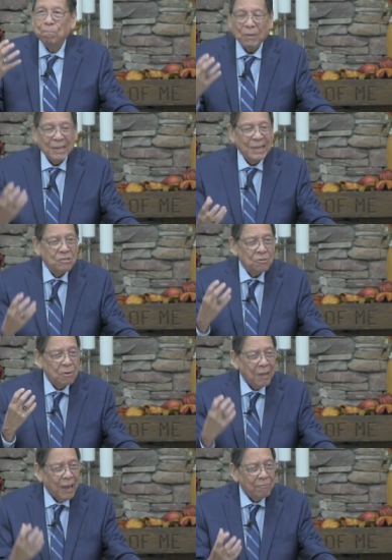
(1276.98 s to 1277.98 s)
But let your
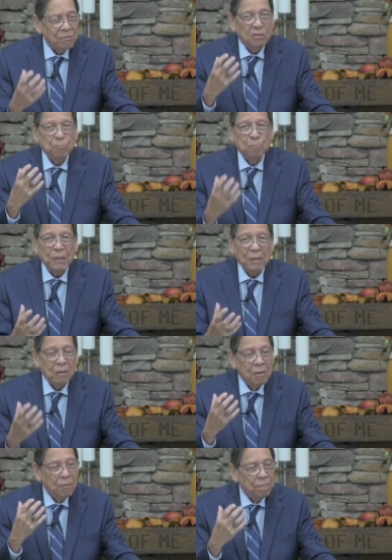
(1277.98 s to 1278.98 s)
life speak
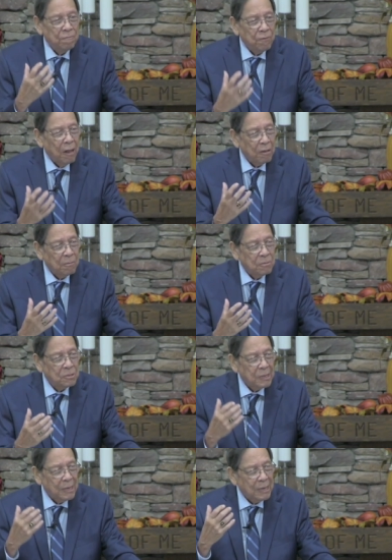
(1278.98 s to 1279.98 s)

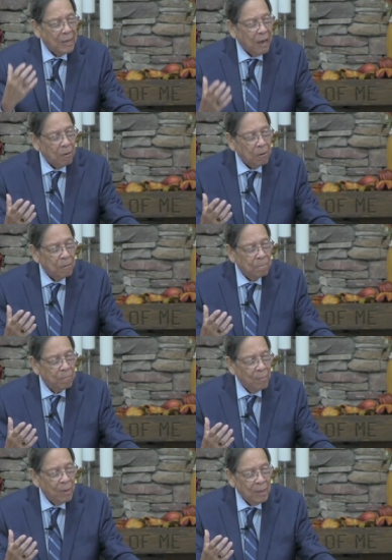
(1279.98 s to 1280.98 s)
volumes and loud.
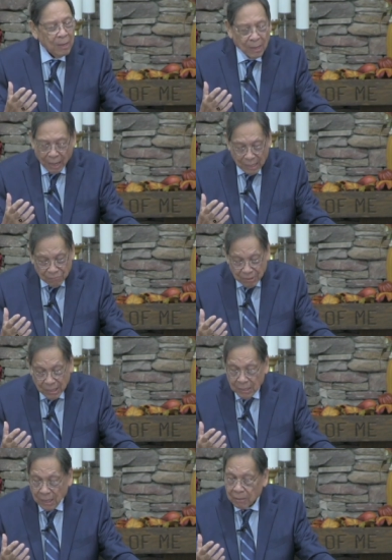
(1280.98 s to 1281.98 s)
I never
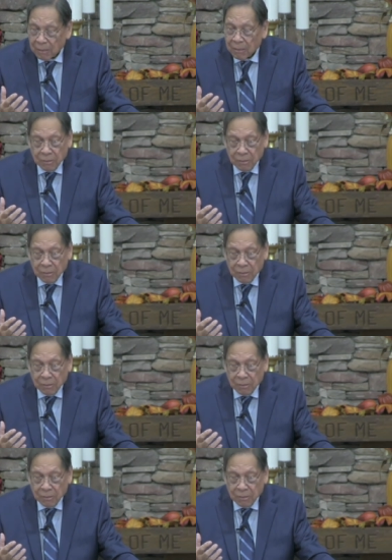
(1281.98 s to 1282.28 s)
forget that.